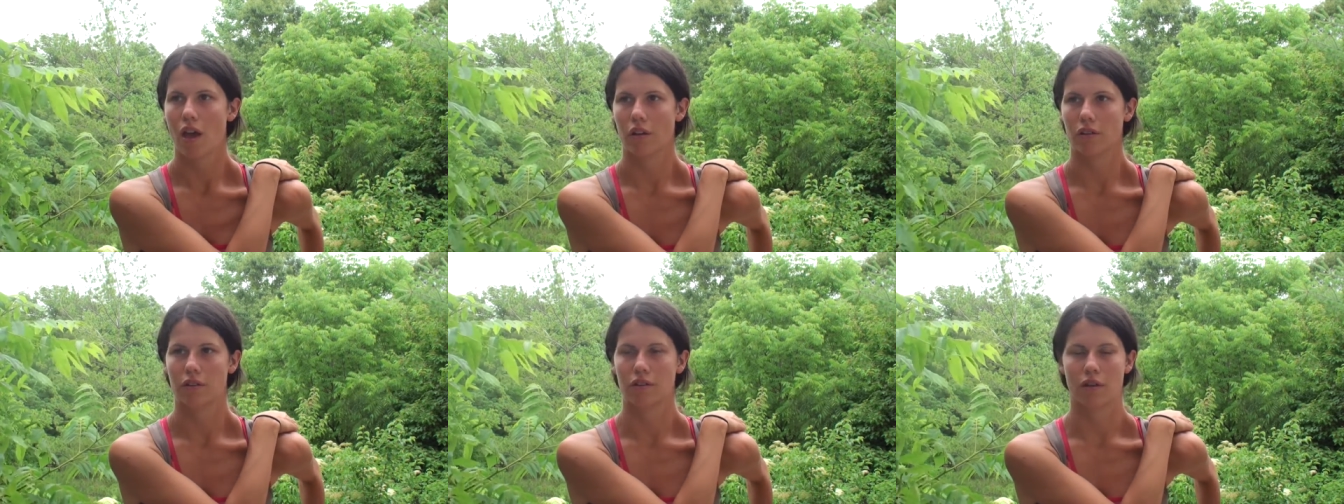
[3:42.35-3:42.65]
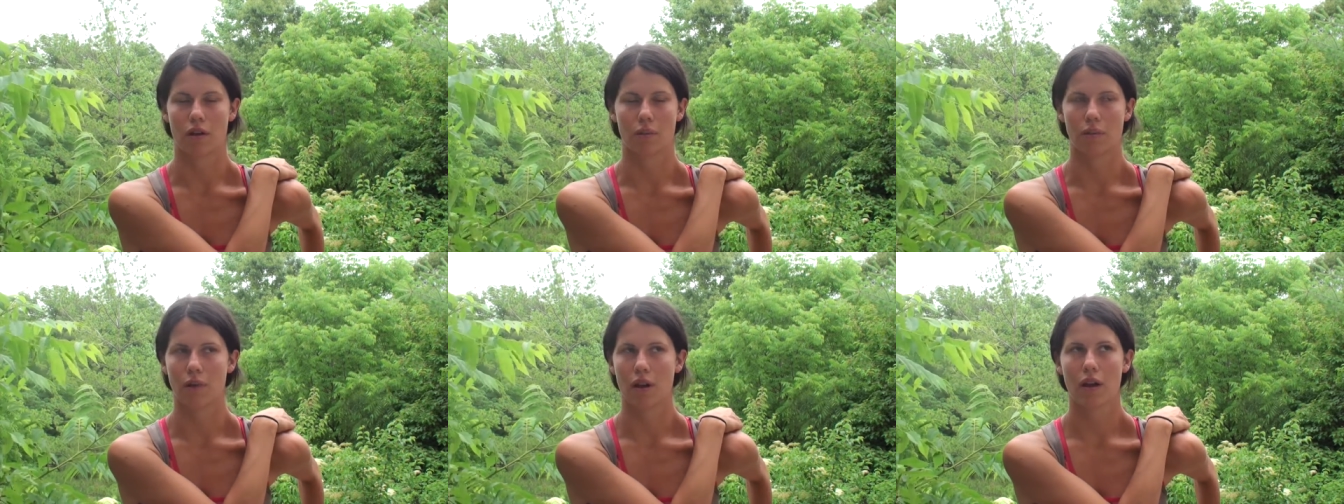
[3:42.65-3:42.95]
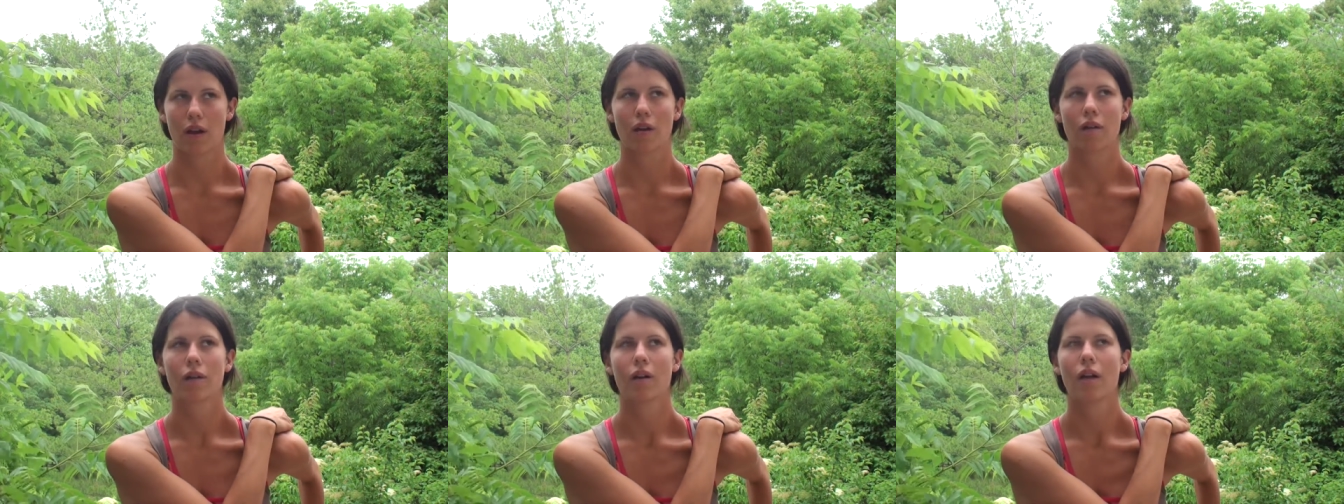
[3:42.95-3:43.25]

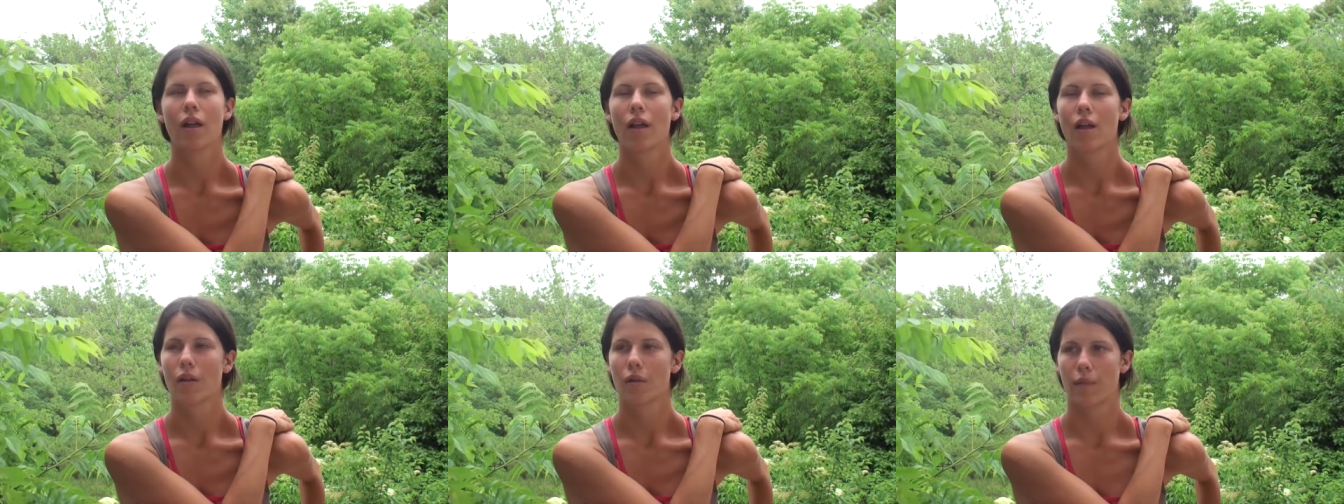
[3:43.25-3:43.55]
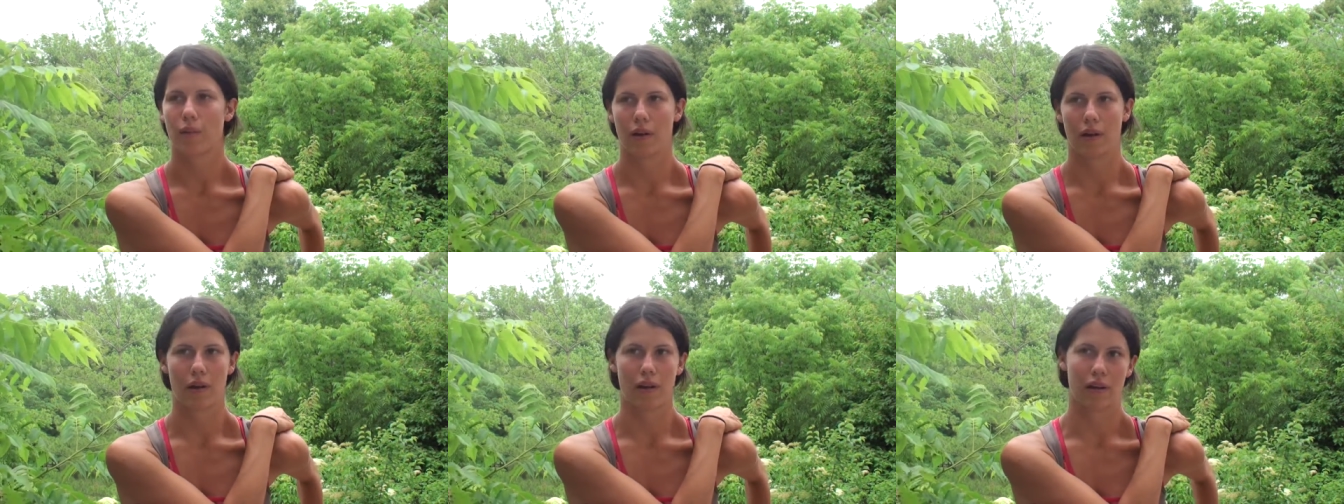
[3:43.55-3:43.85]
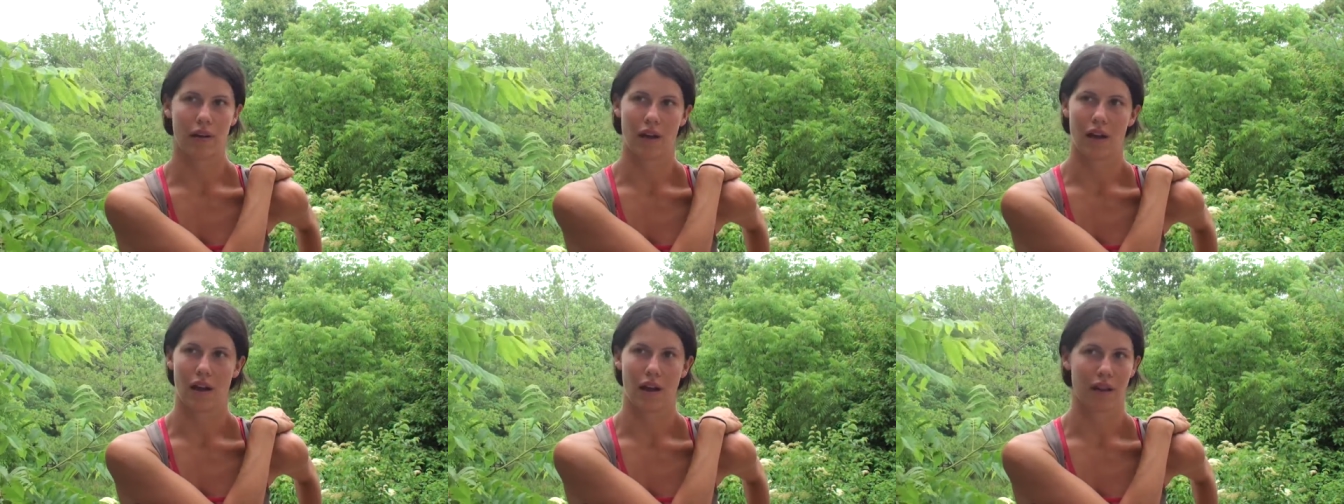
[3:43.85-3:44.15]
somehow, but
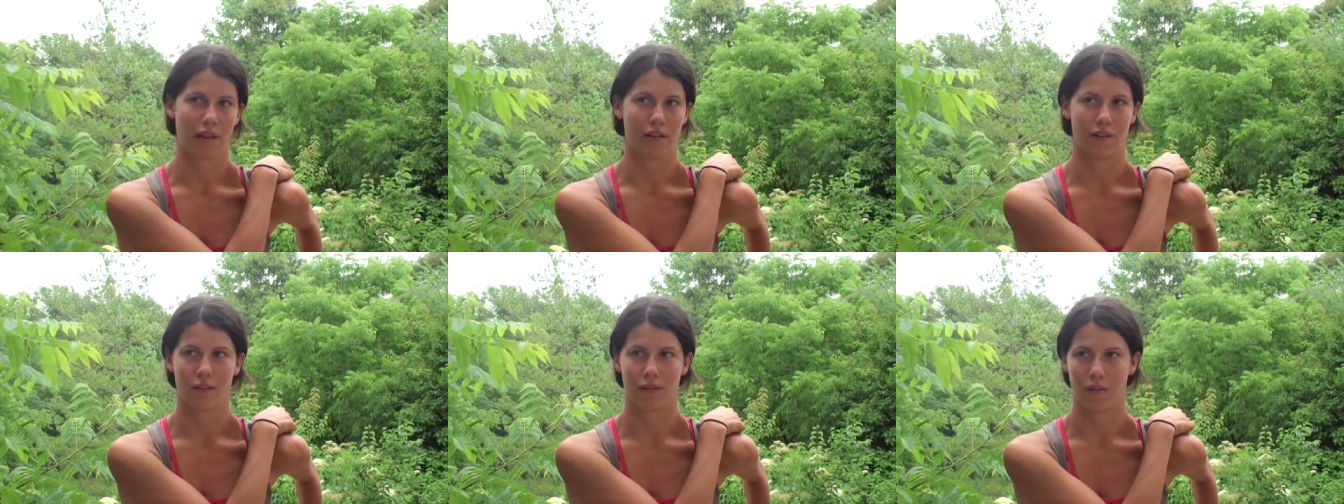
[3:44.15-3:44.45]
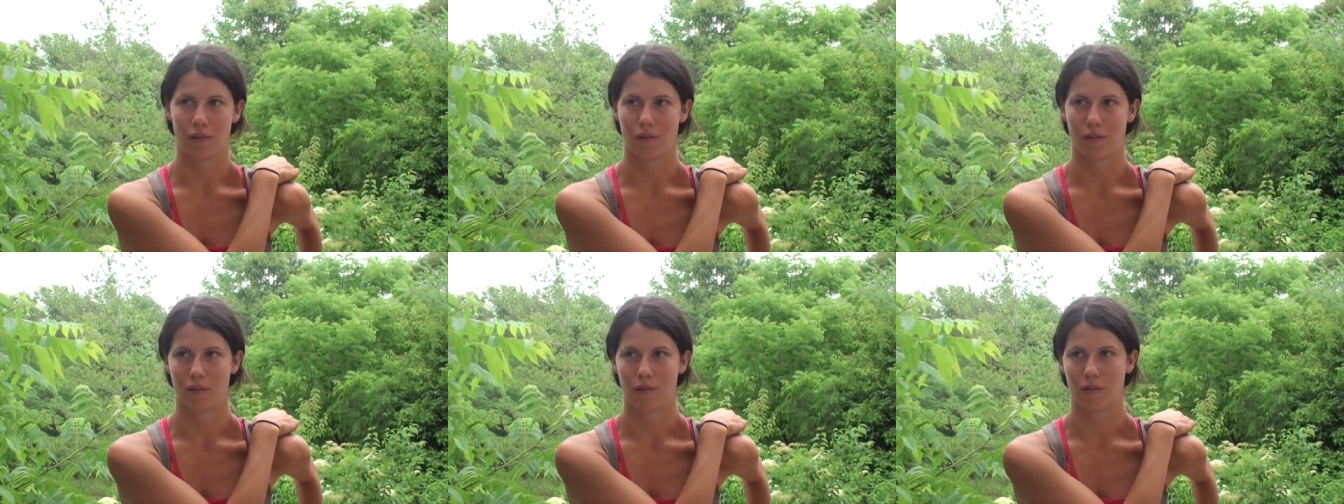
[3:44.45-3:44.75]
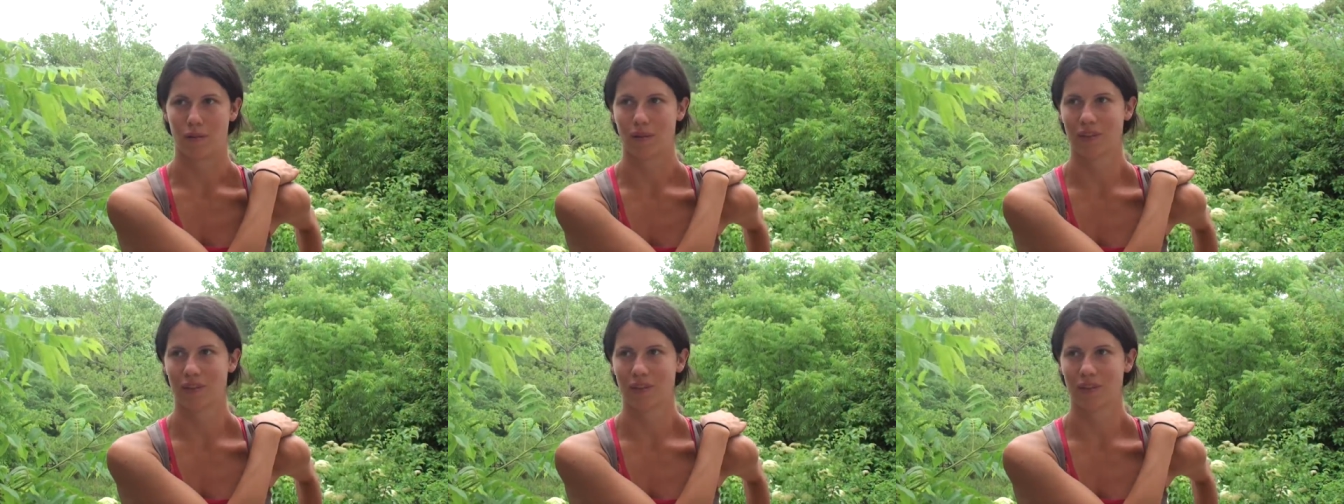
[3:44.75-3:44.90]
yeah, I don't know.